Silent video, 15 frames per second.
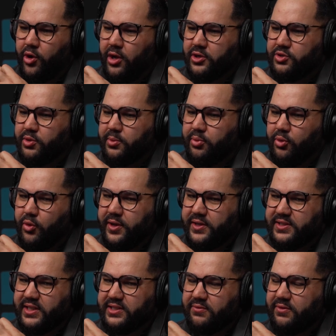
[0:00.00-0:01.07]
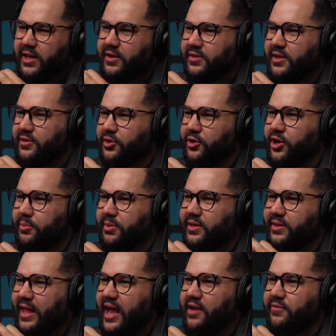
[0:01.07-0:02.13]
on to employees as if they think they're going to be
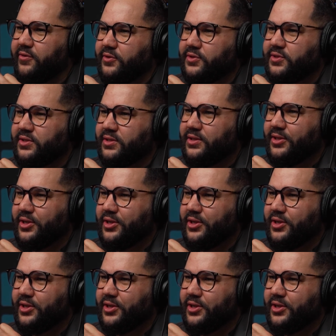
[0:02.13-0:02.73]
lifers,